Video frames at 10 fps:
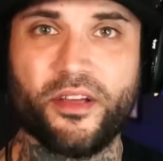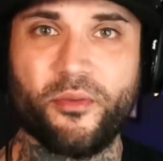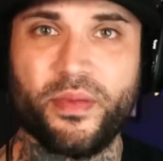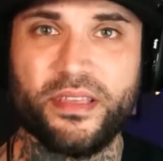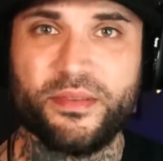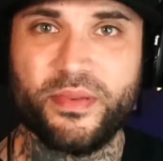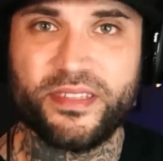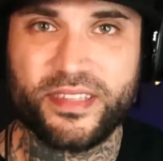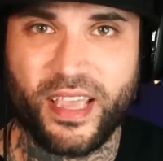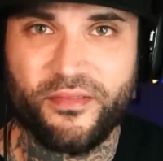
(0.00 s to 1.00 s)
Y'all be easy, be
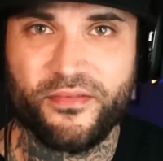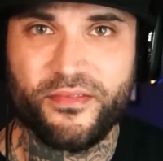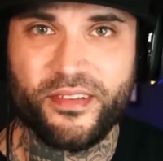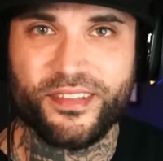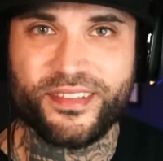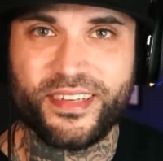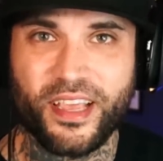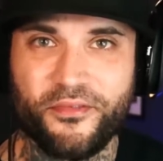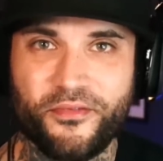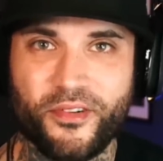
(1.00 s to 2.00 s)
safe, and
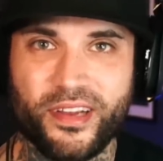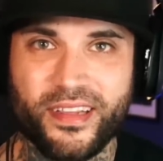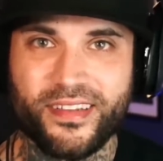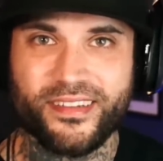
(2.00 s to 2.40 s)
stay free.